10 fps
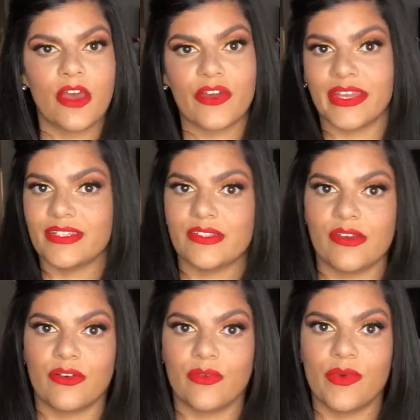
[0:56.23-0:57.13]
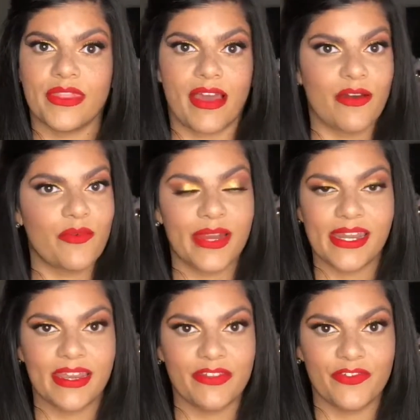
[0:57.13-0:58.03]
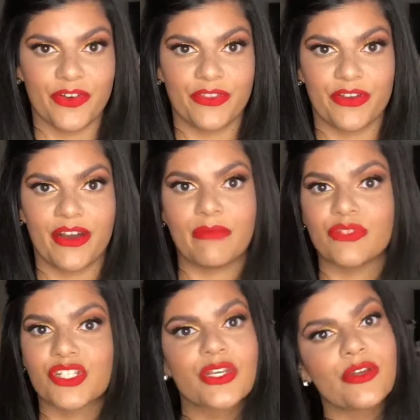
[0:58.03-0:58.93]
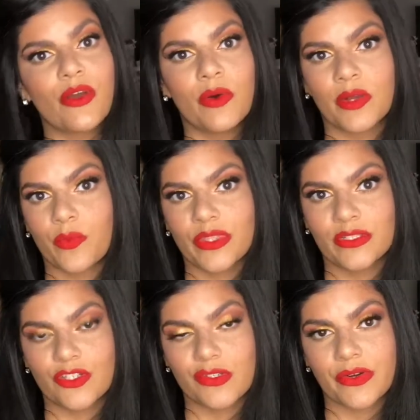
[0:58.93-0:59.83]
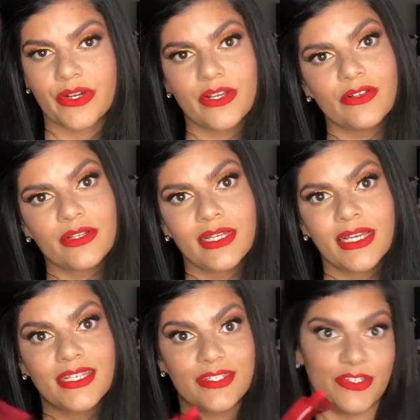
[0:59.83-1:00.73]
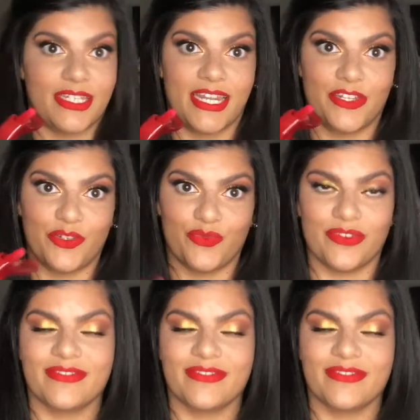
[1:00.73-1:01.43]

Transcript: Okay, so without waiting any further, I'm just gonna go on with the tutorial, so stay tuned.